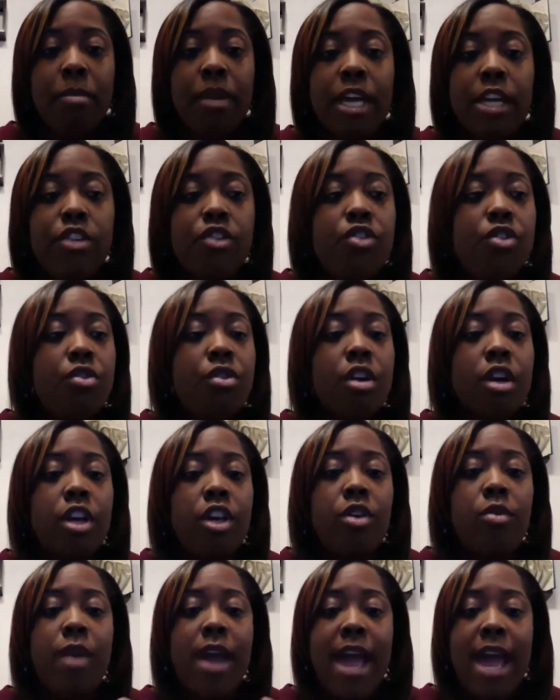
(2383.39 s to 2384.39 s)
Make
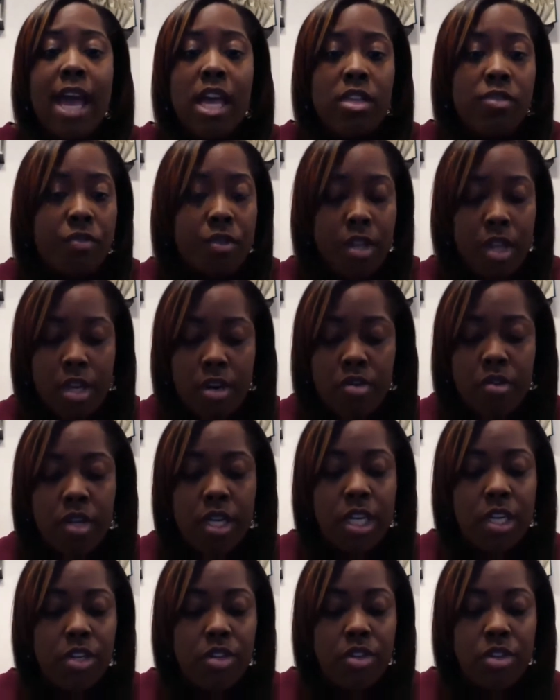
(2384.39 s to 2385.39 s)
sure you ask for their
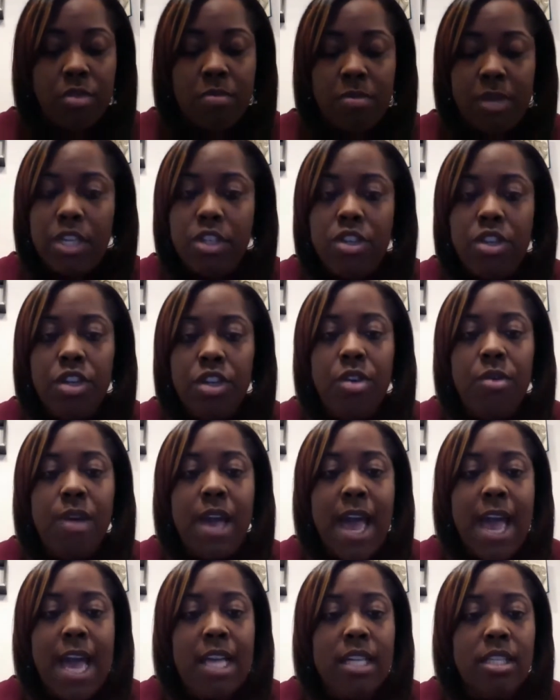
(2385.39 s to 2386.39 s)
credentials. Make sure you
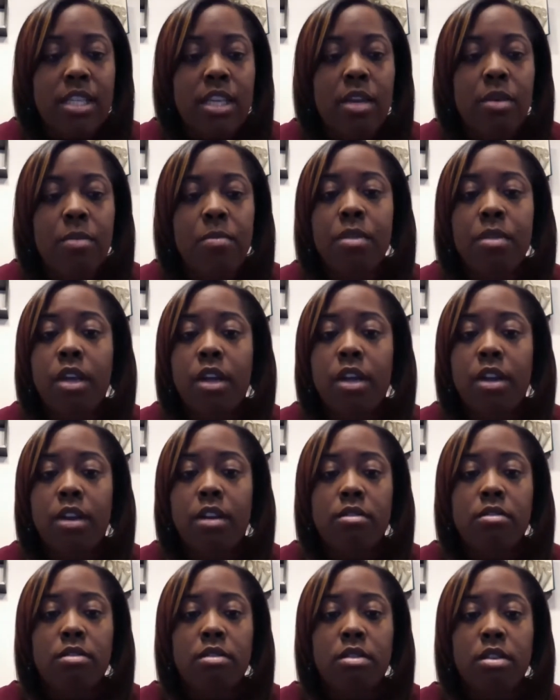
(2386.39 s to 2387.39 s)
ask them
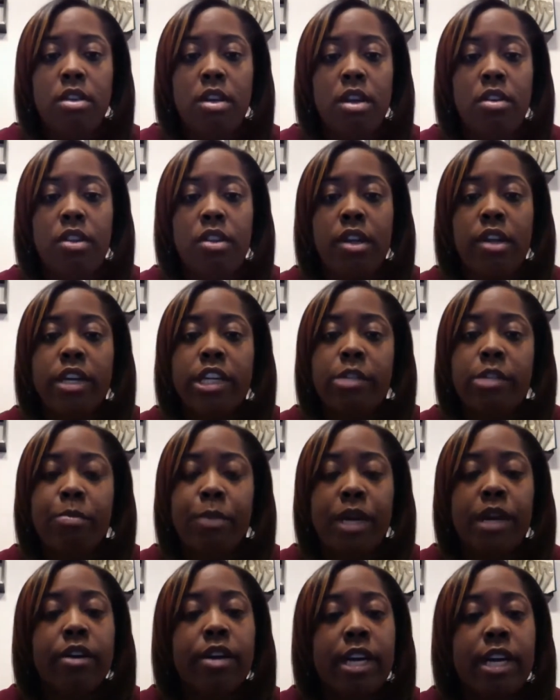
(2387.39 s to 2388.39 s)
their
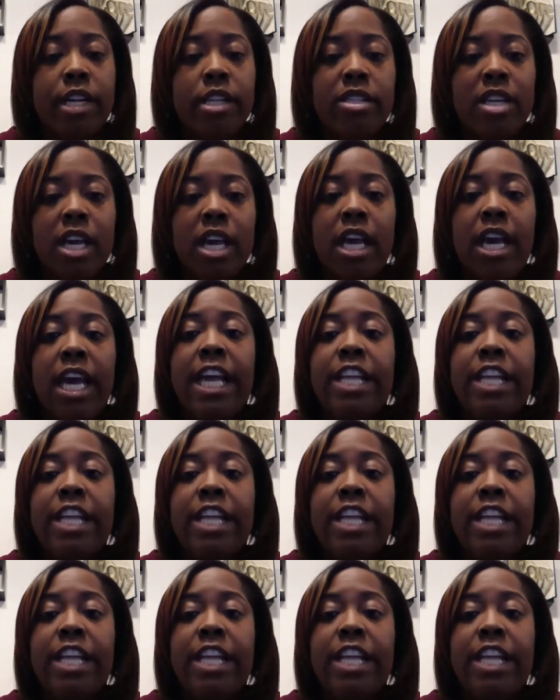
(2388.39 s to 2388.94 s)
experience.